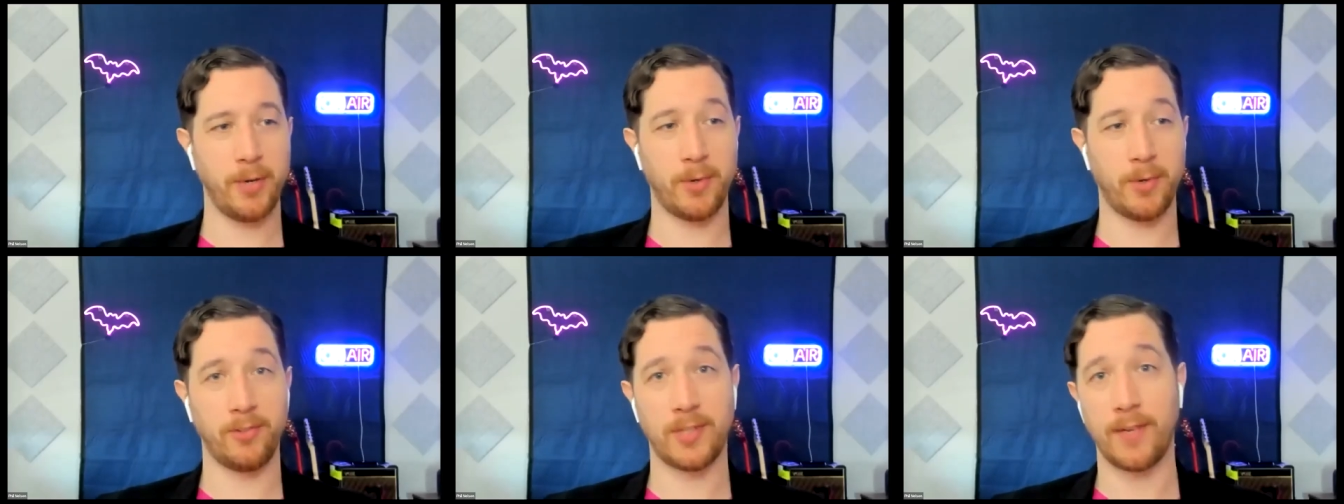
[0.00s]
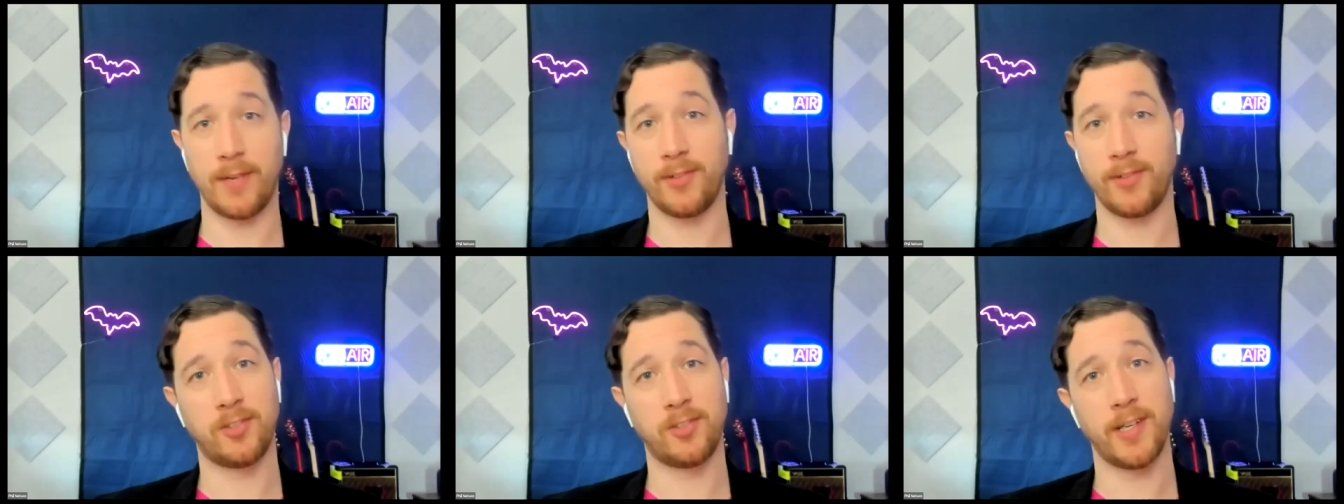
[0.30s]

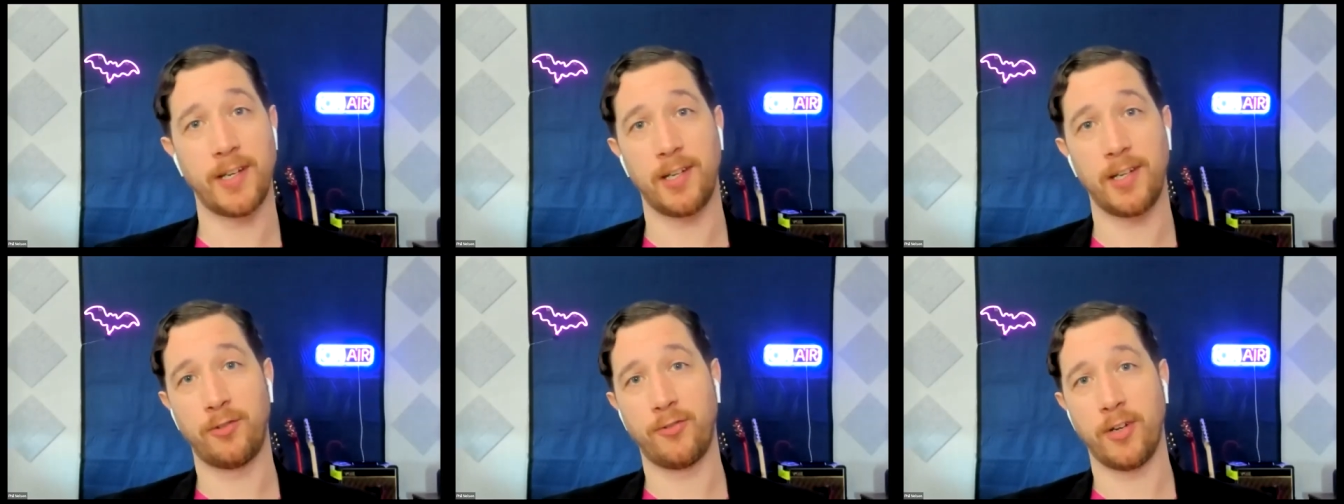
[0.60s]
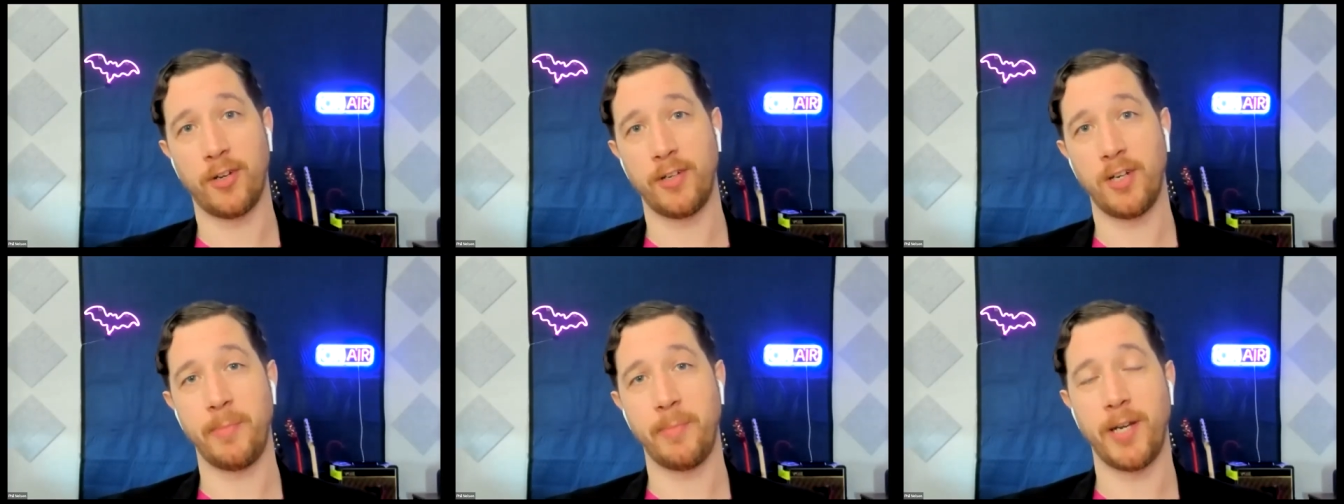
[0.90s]
anyone's ever said it's
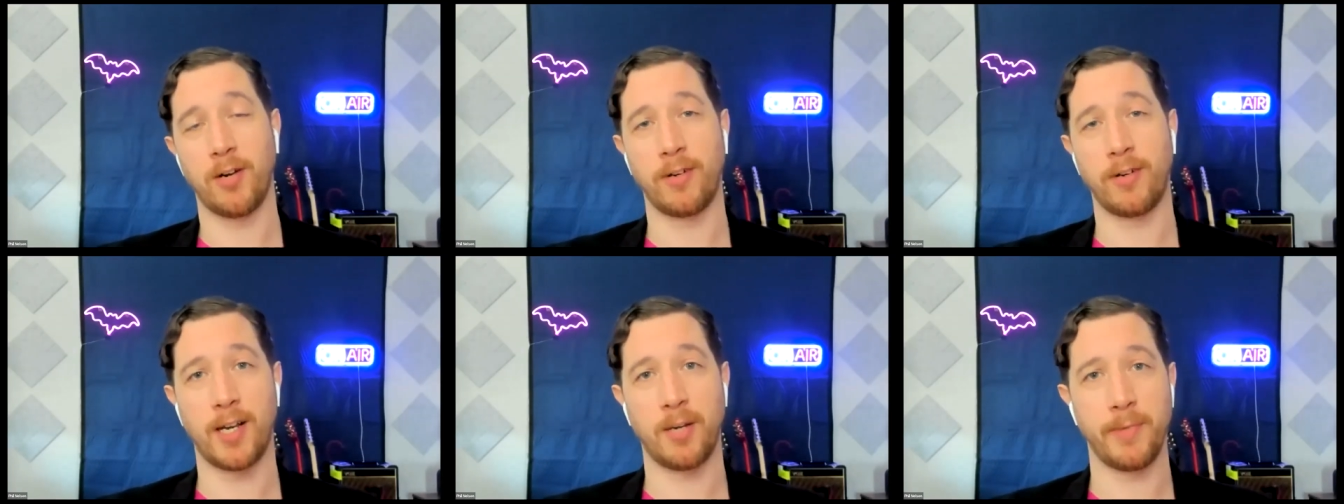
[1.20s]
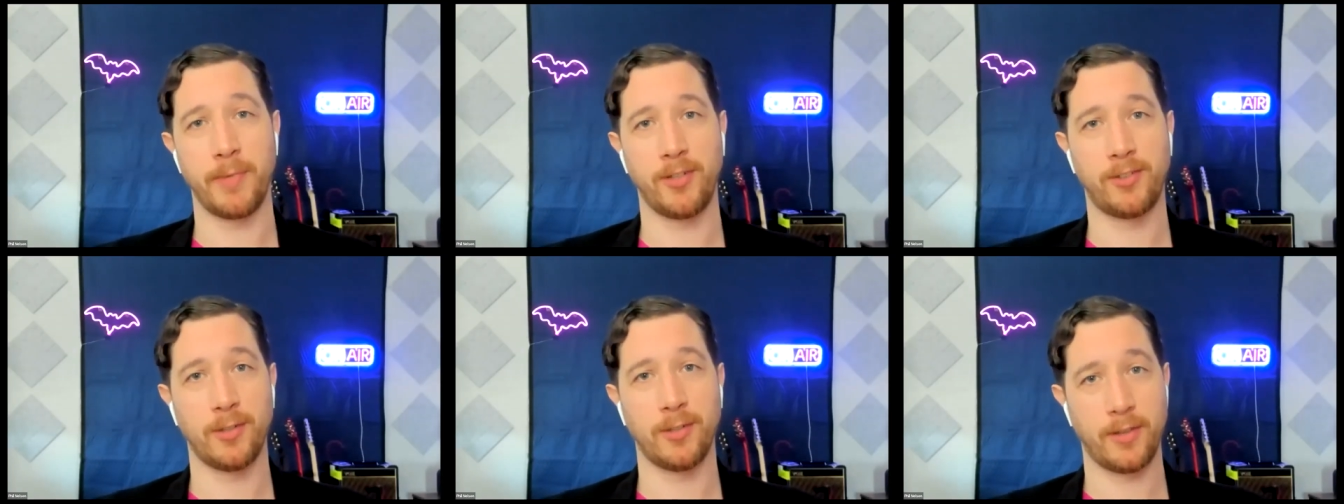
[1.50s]
fun to be
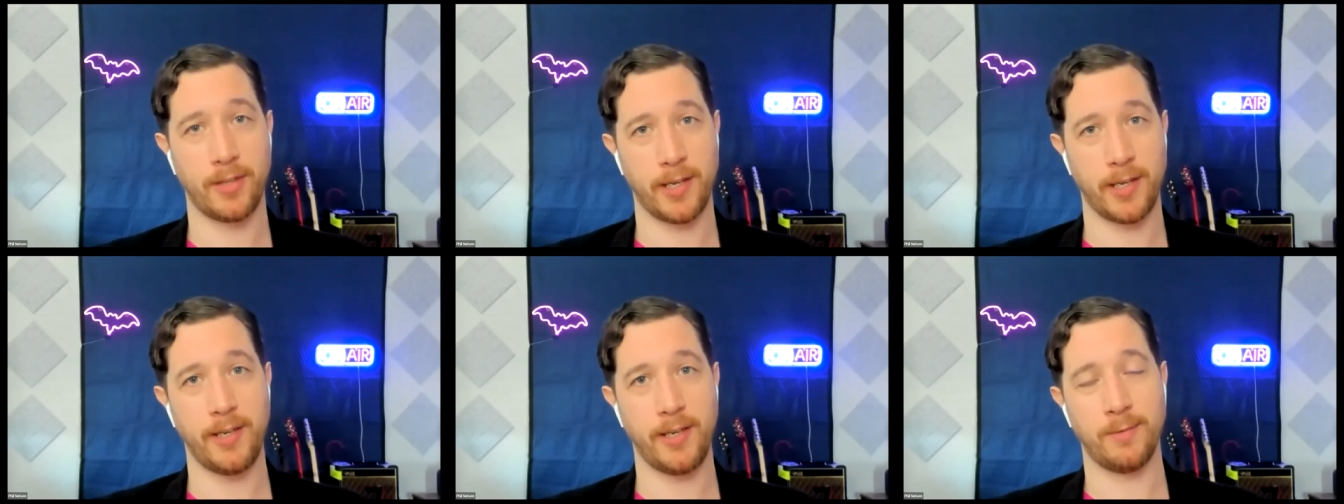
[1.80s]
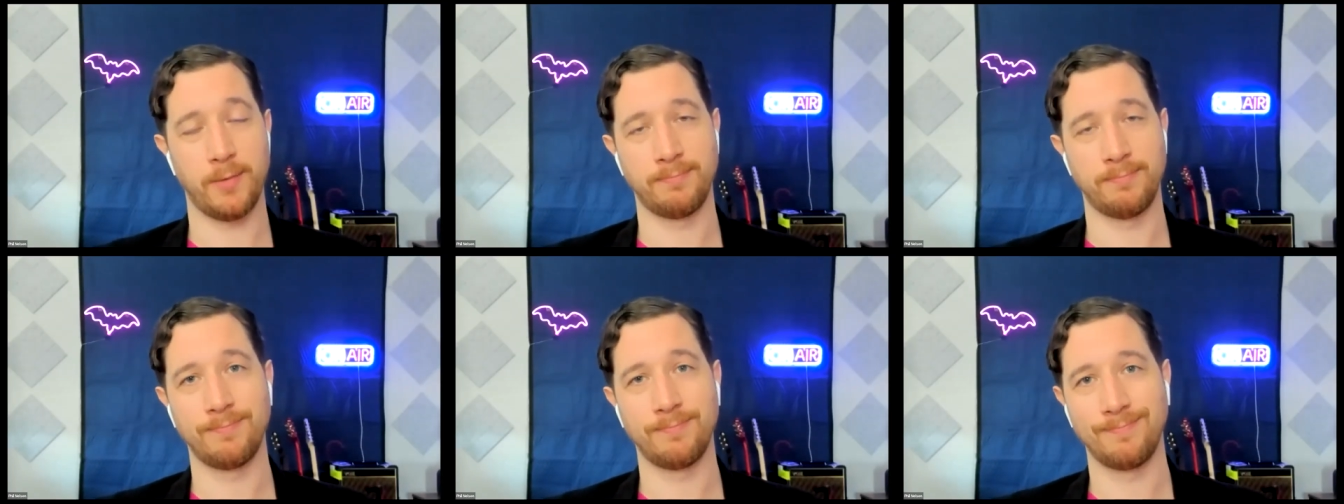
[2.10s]
around me, so thank
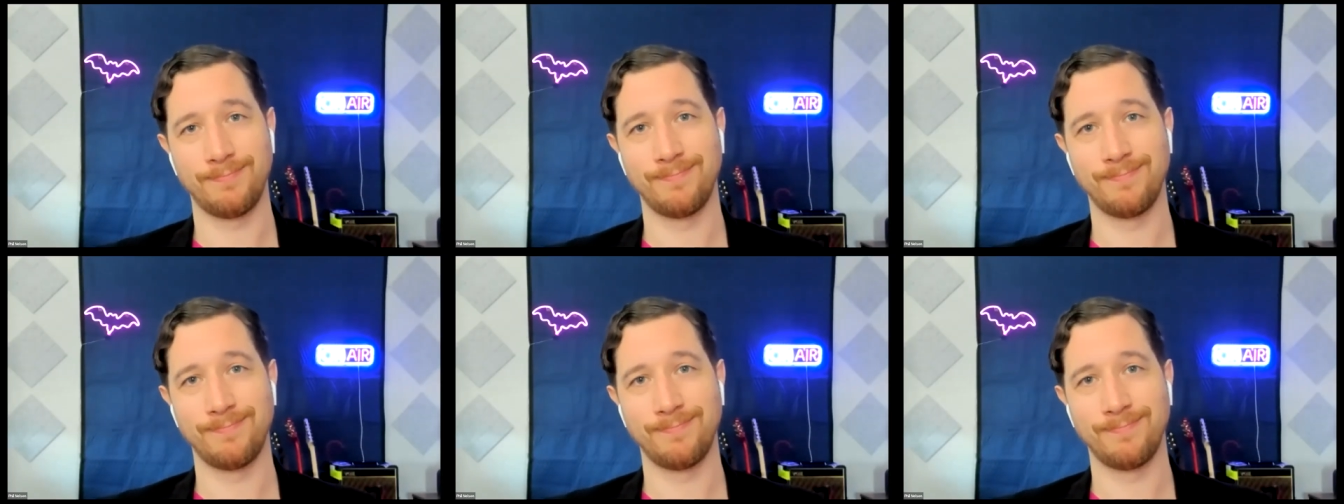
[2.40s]
you.